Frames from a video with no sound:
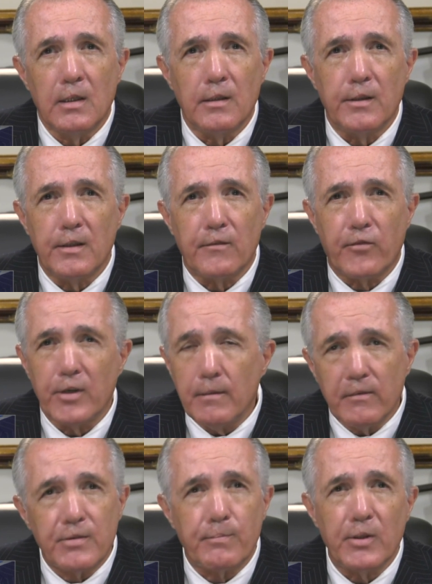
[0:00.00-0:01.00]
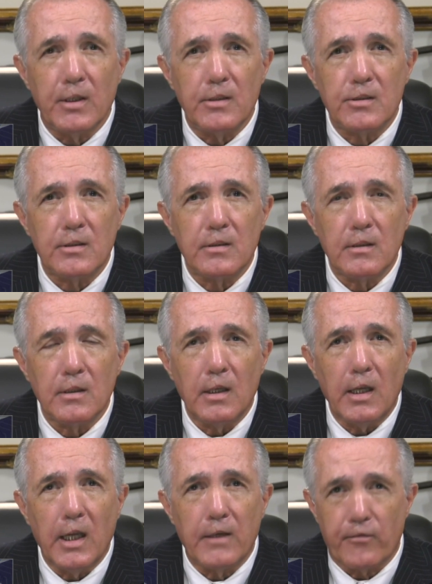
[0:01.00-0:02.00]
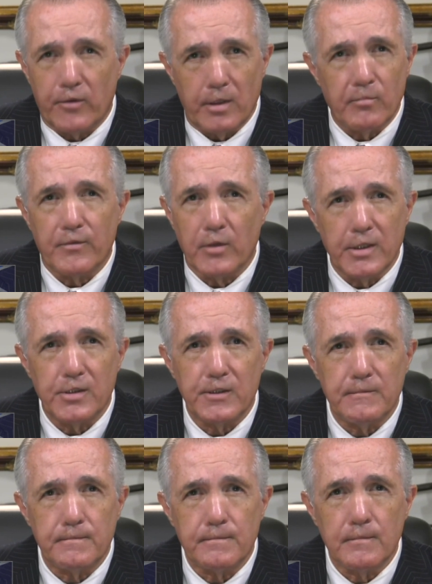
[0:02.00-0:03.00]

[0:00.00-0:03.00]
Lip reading: than freedom of speech and freedom of religion.